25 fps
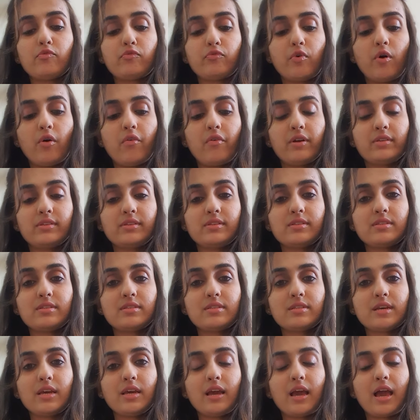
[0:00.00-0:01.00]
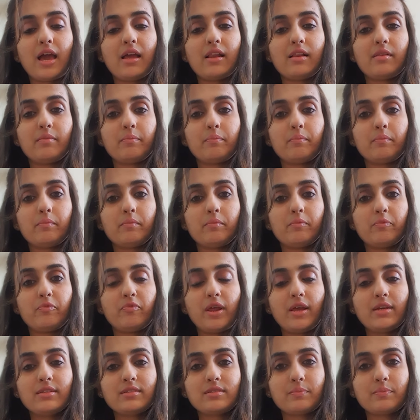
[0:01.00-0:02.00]
for resisting I'll
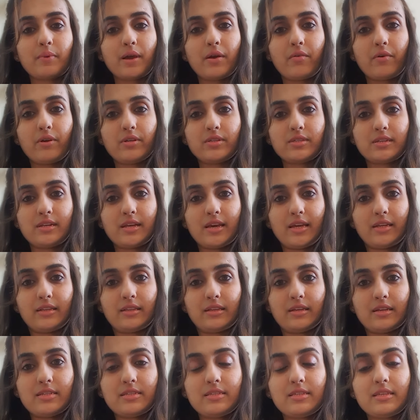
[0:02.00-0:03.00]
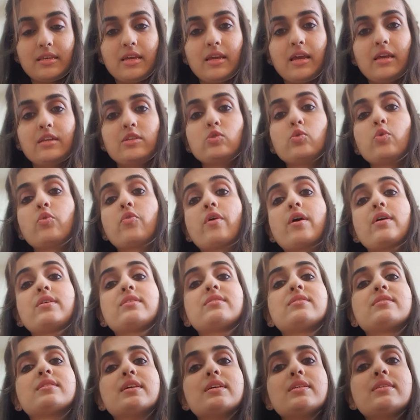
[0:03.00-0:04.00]
flex my wrist like this to
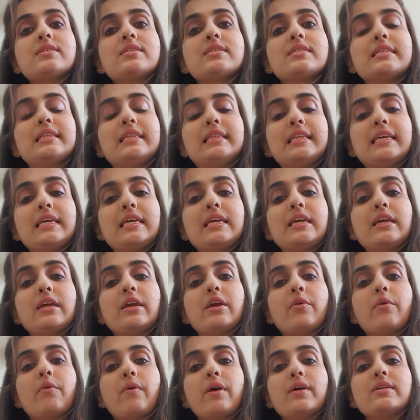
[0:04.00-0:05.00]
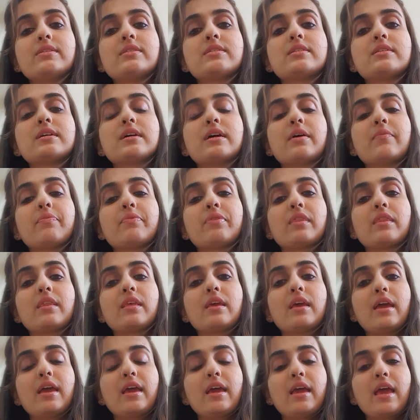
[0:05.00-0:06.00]
resist the wrist
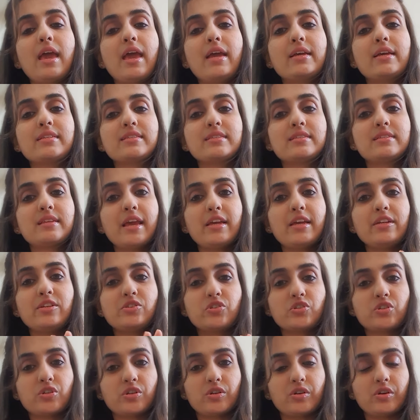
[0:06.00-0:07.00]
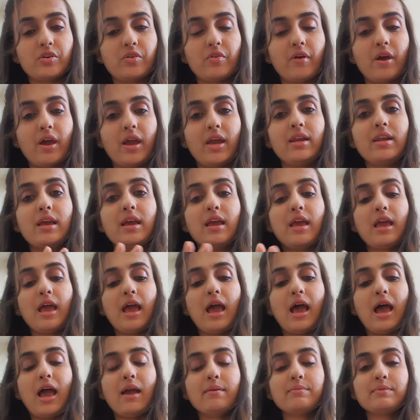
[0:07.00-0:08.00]
extension right
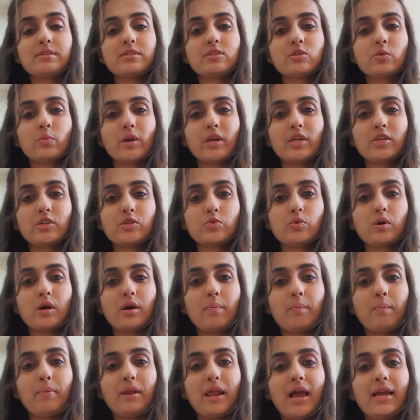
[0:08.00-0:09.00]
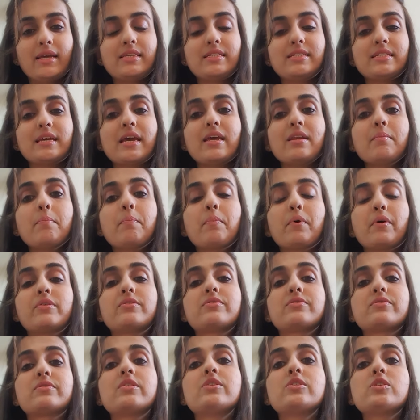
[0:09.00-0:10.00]
i'm just going to apply 10
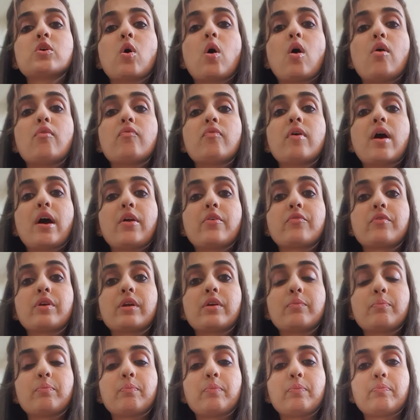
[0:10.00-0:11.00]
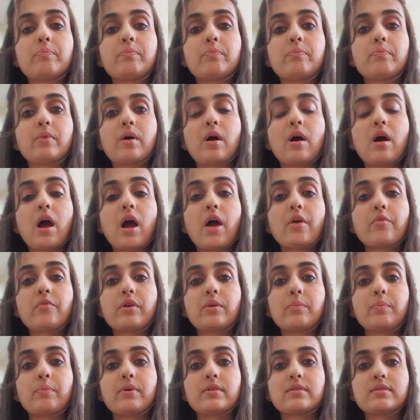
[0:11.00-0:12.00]
percent of 100
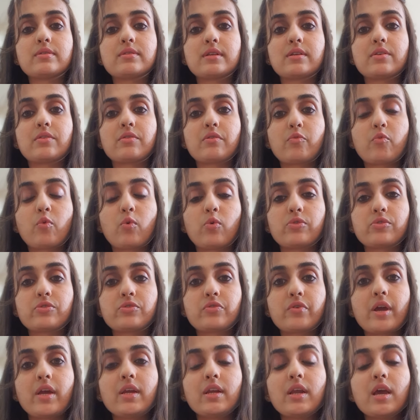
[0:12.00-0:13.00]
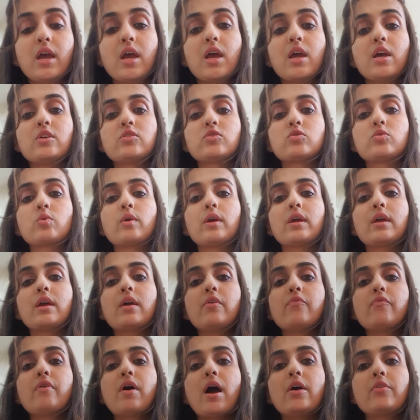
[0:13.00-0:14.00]
100 percent force right so
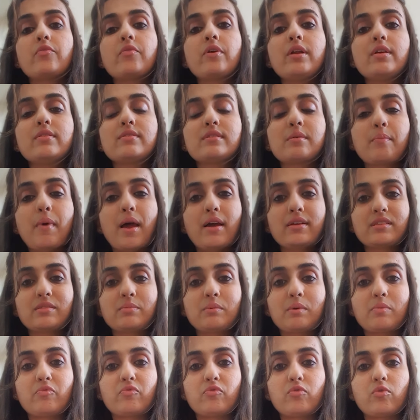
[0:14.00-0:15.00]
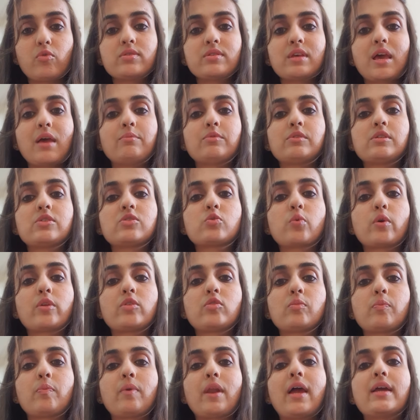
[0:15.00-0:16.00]
if 100 is the maximum force i'm just going to
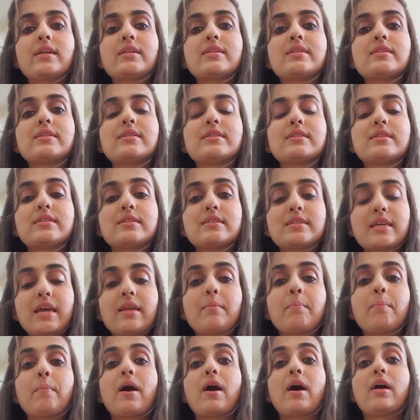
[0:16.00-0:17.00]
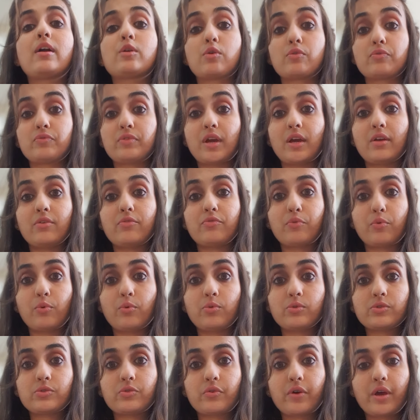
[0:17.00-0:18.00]
apply 10 part of that
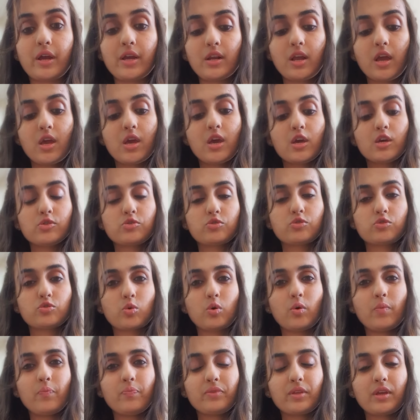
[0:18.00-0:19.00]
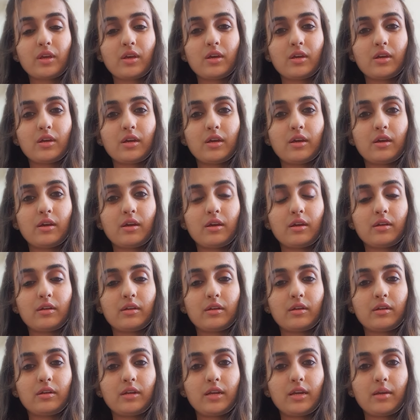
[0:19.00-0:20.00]
force right so
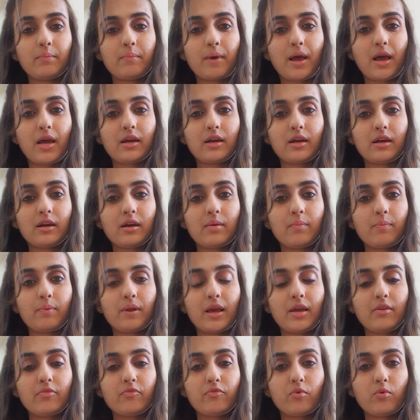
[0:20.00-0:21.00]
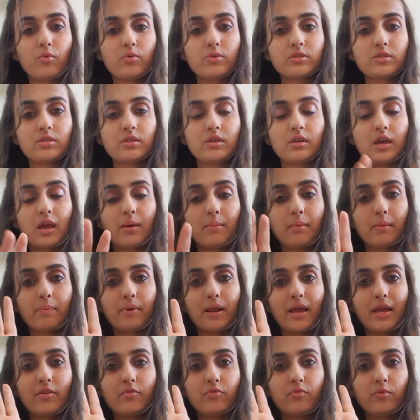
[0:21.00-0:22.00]
take it back apply force i'm
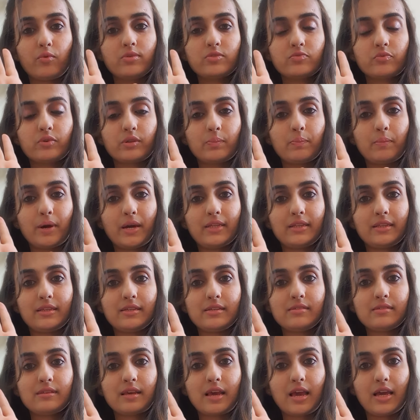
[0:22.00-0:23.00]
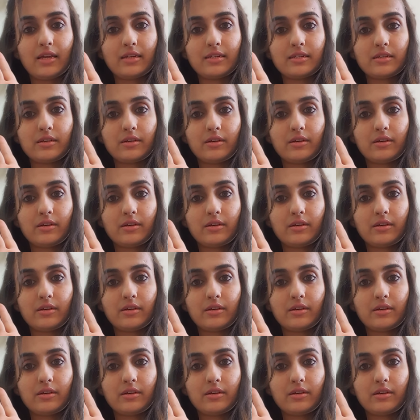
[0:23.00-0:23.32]
applying force with my this hand